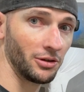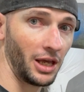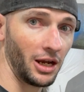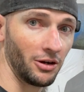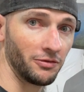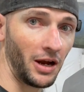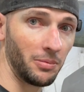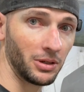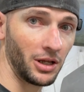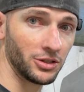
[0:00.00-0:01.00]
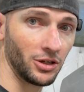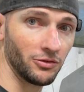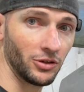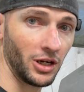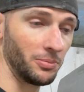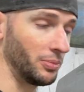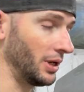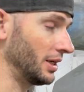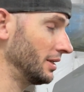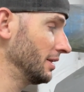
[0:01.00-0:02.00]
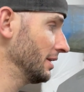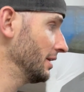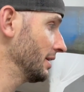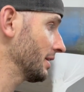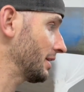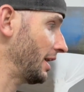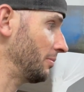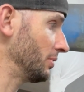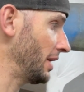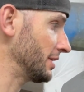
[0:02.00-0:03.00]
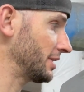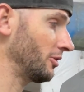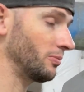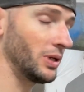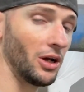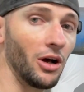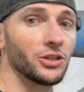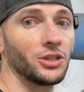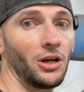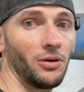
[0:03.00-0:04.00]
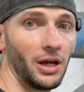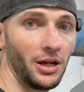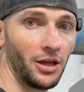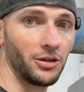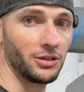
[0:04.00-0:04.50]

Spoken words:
layer of fiberglass over it, but God bless, that would be also another